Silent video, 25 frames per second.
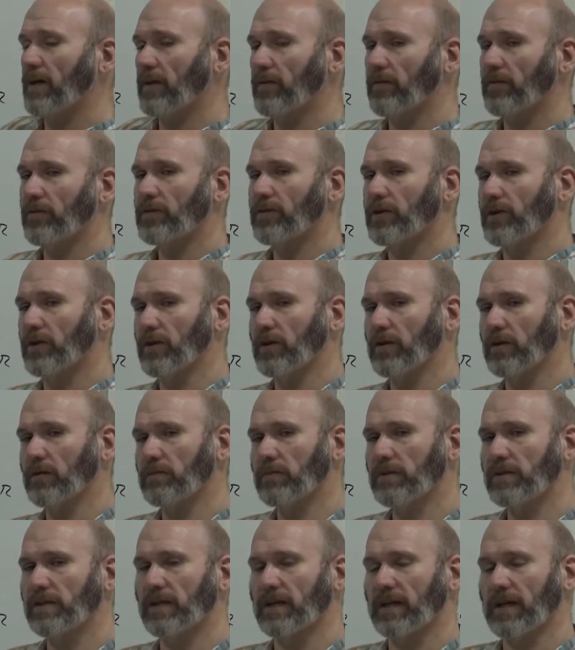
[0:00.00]
other
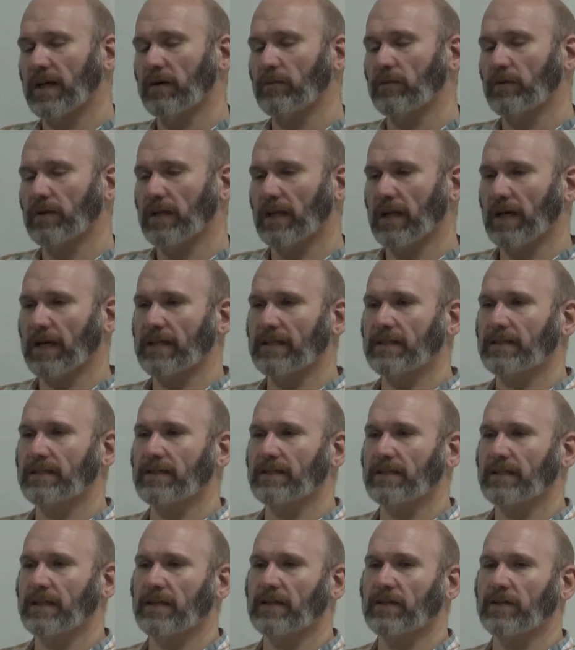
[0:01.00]
terms that I would like to
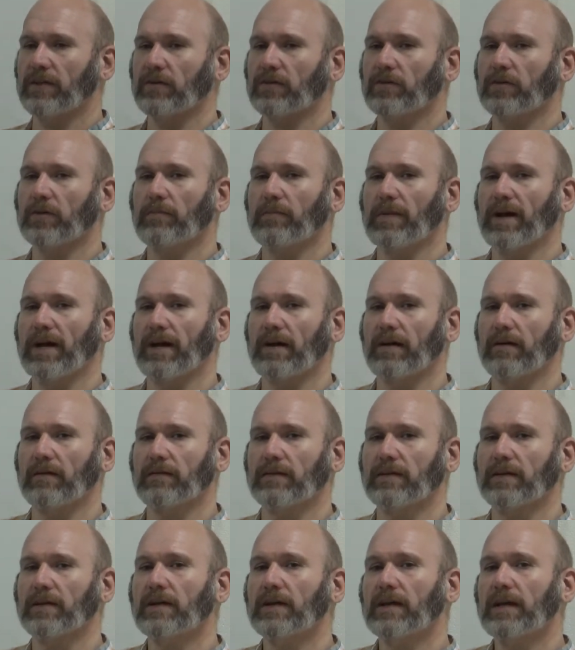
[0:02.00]
tell you
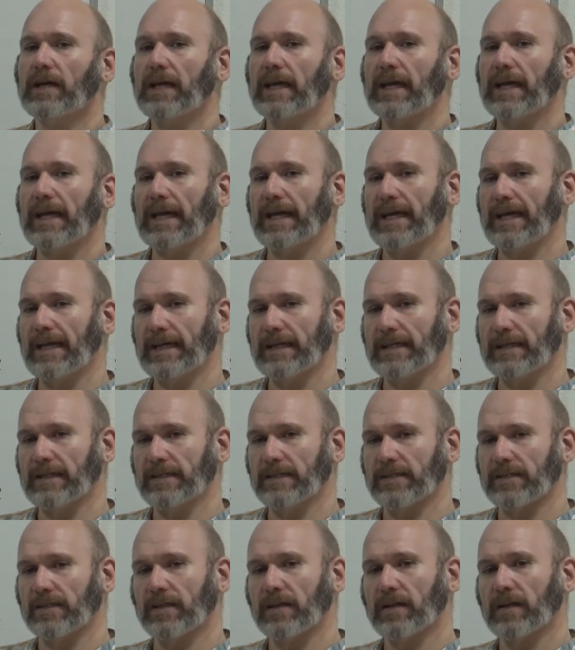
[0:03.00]
about
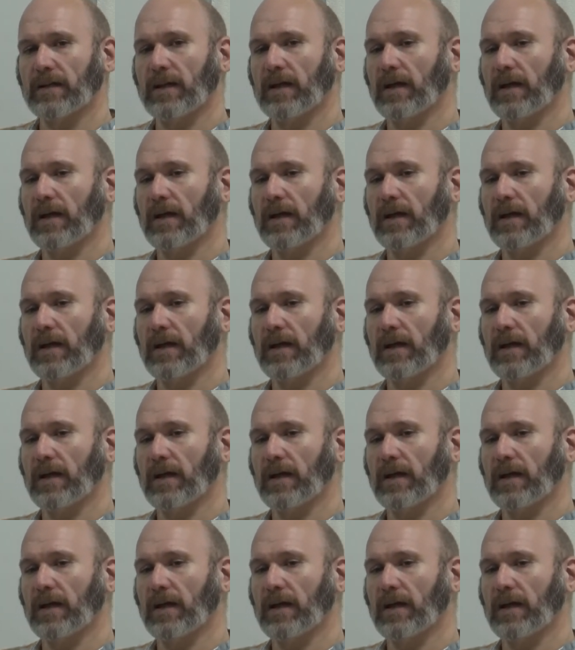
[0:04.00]
is